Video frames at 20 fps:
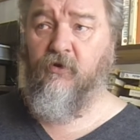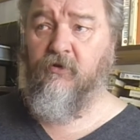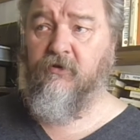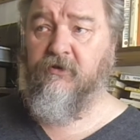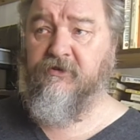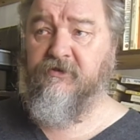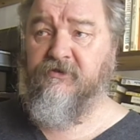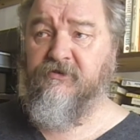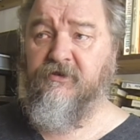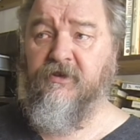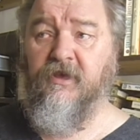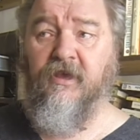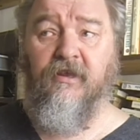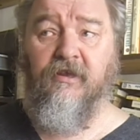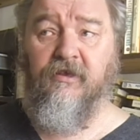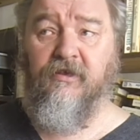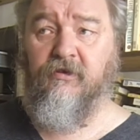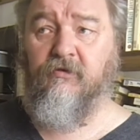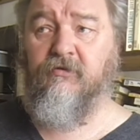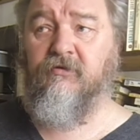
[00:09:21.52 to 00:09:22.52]
is
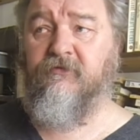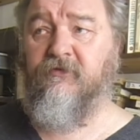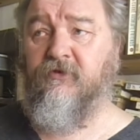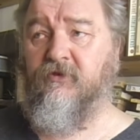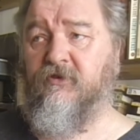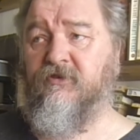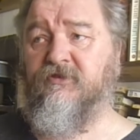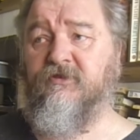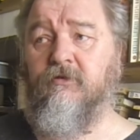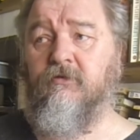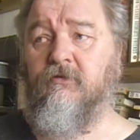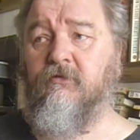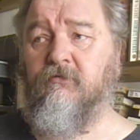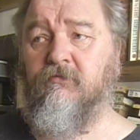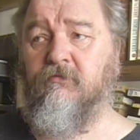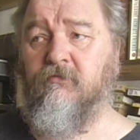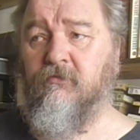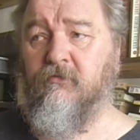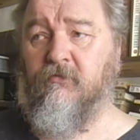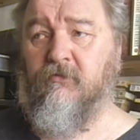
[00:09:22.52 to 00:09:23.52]
nearly universal.
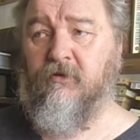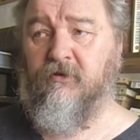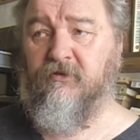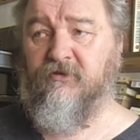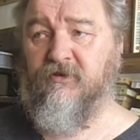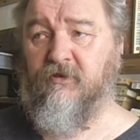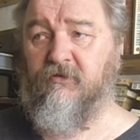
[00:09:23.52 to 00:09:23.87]
It's